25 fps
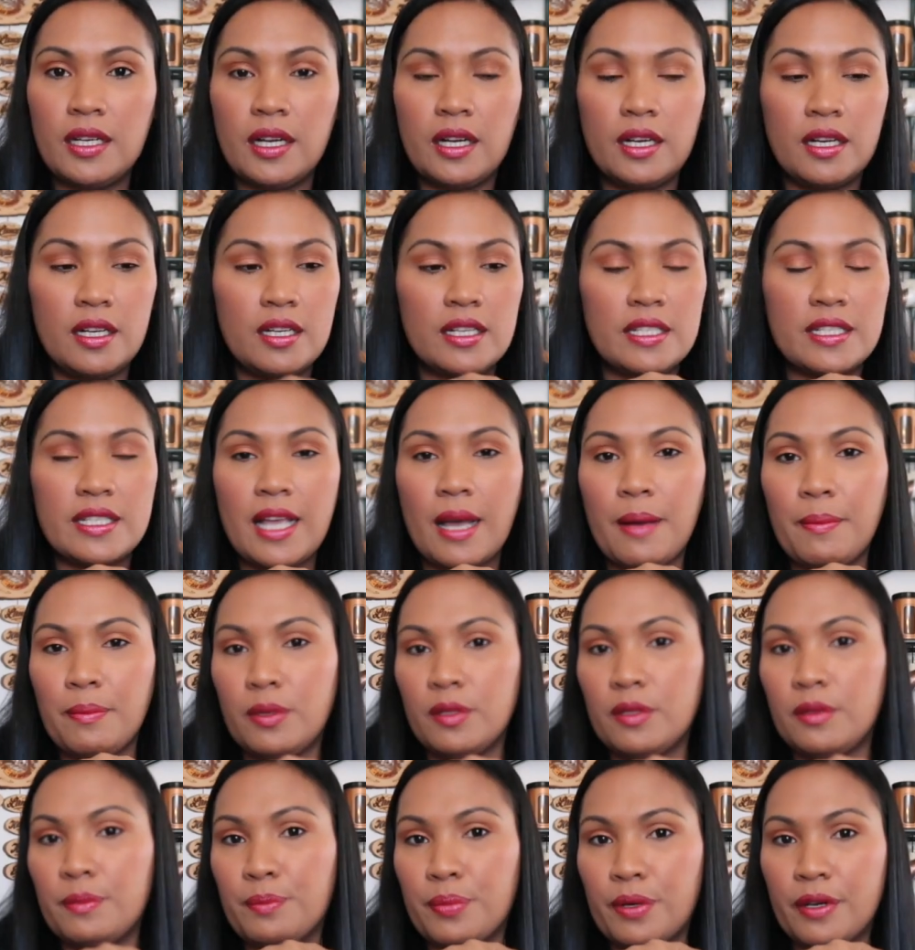
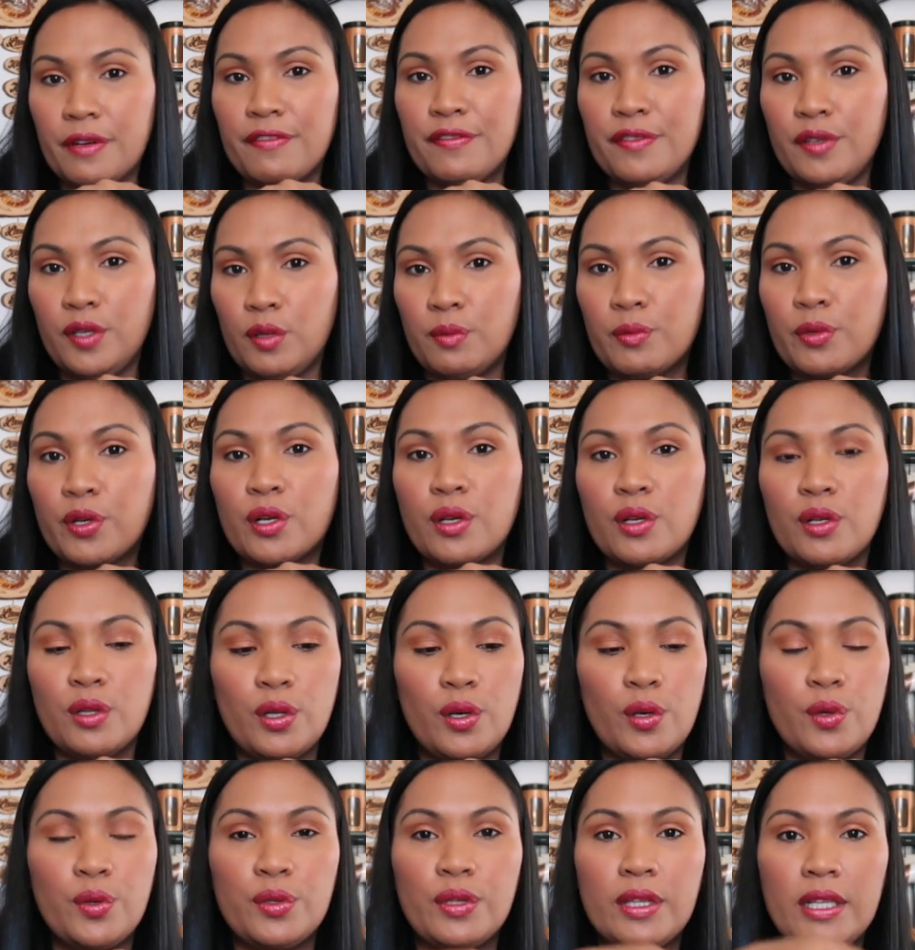sample perfume or
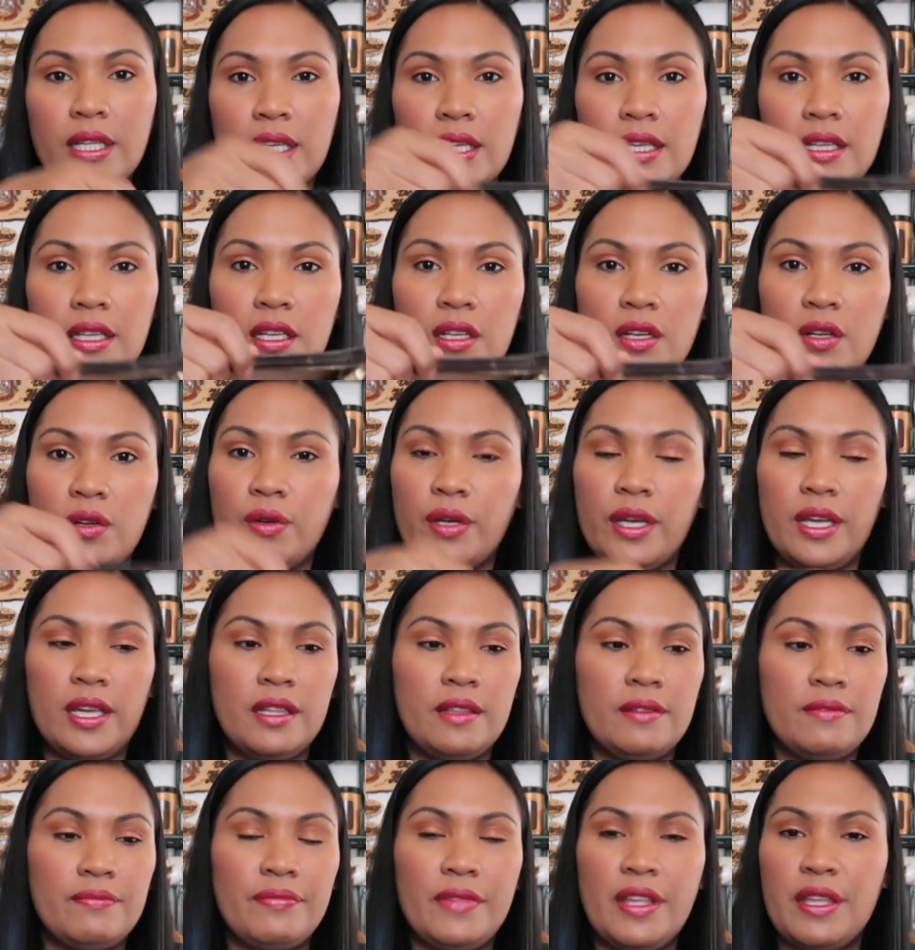cologne, you know,
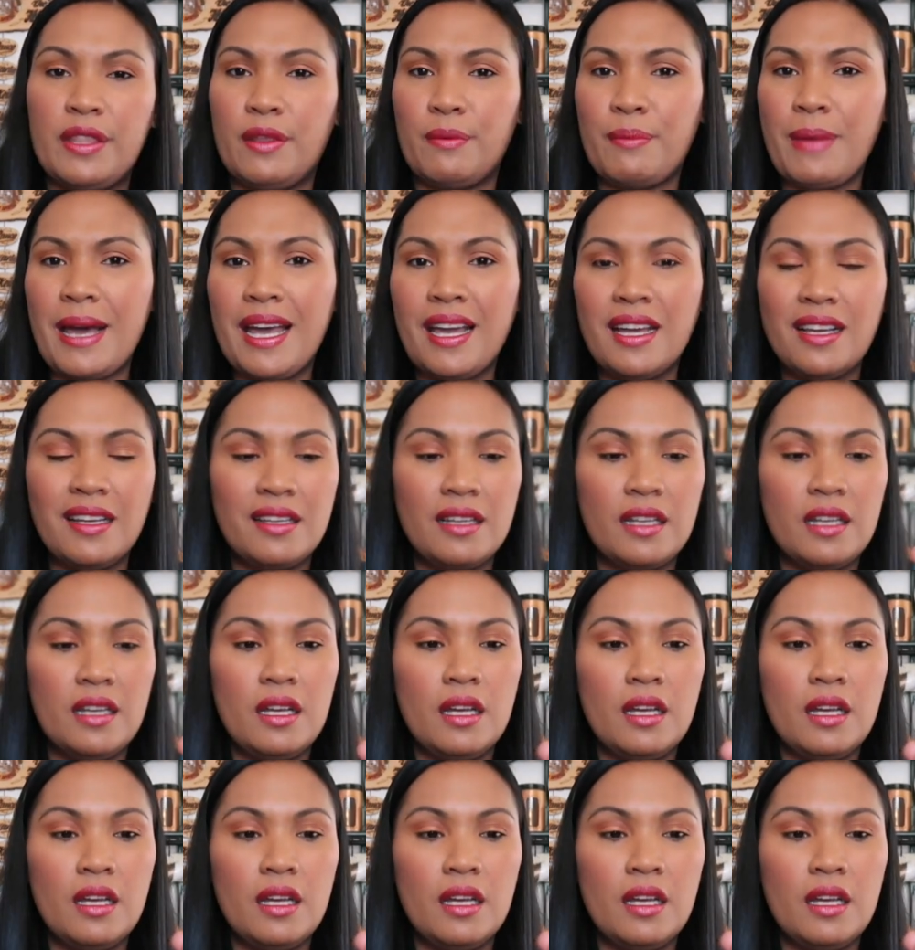in the bag.